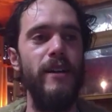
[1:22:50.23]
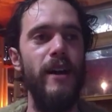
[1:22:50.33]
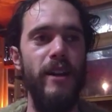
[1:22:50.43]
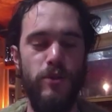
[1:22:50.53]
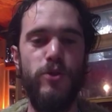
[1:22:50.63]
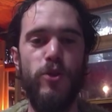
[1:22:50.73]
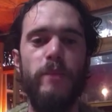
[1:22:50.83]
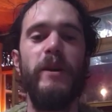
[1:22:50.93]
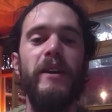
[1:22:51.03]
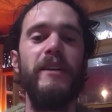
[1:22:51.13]
and I was
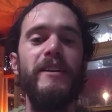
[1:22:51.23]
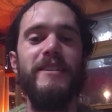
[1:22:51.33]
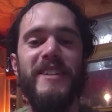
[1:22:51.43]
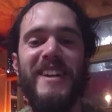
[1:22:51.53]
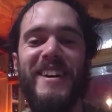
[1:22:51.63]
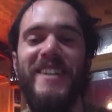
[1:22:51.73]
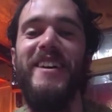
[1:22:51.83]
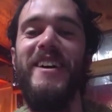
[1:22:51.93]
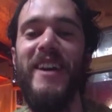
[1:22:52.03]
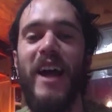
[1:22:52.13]
tripping. Mm-hmm.
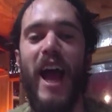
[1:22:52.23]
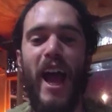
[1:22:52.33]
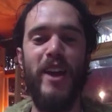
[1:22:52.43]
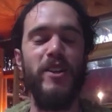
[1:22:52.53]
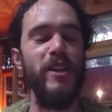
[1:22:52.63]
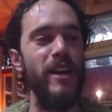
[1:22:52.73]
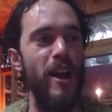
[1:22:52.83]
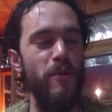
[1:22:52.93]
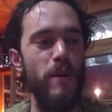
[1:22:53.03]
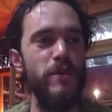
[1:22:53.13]
And
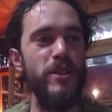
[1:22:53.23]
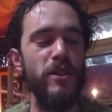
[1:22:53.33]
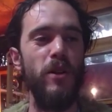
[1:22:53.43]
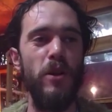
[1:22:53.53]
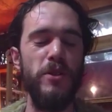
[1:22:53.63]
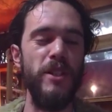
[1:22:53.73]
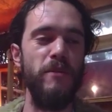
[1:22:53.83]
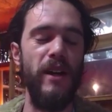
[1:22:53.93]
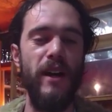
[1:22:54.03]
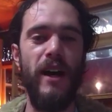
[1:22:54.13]
I remember just closing
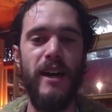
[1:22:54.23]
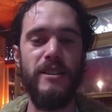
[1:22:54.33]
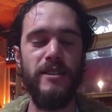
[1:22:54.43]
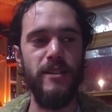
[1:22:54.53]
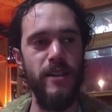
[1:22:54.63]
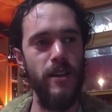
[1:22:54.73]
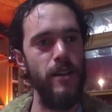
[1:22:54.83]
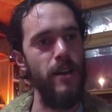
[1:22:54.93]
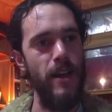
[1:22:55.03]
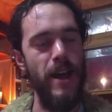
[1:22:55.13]
my eyes
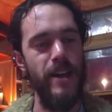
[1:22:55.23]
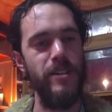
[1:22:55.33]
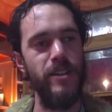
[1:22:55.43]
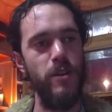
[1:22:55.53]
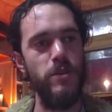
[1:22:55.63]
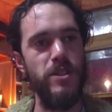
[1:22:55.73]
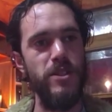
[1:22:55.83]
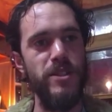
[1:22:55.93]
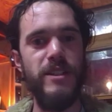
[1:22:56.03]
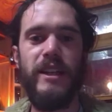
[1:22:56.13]
and there was
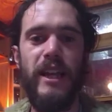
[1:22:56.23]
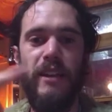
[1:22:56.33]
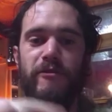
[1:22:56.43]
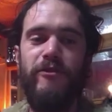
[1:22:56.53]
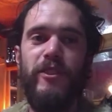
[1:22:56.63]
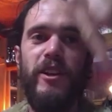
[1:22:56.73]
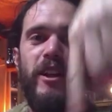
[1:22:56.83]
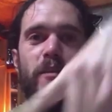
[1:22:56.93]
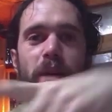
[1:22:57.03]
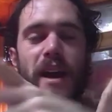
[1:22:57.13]
just an infinite
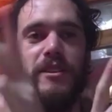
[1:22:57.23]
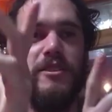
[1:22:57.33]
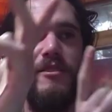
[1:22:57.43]
amount